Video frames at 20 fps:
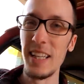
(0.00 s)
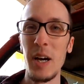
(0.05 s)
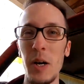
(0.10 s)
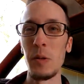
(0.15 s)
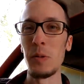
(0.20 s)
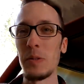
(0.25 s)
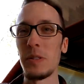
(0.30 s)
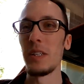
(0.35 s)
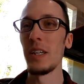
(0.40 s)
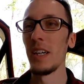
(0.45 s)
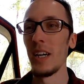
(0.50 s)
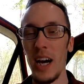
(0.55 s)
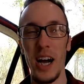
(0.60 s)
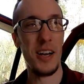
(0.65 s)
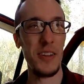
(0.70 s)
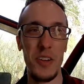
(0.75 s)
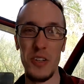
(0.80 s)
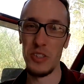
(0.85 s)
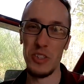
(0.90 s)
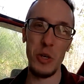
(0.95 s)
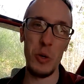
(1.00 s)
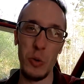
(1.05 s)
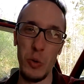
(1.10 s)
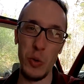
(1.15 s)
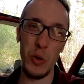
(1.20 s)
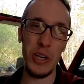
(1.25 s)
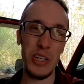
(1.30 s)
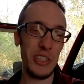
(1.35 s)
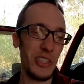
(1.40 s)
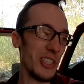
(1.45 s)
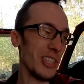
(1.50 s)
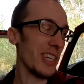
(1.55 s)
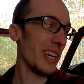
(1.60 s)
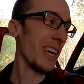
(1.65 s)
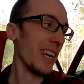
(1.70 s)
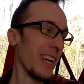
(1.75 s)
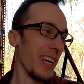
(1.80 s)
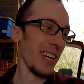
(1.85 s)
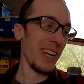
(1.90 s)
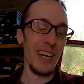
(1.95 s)
those. They're so cringy.
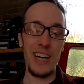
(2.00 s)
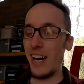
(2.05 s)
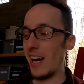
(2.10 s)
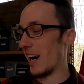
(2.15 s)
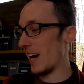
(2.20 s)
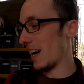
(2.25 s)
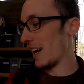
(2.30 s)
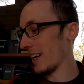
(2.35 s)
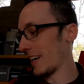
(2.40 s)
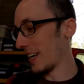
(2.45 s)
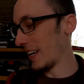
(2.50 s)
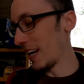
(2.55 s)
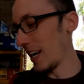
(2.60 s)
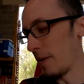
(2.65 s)
Can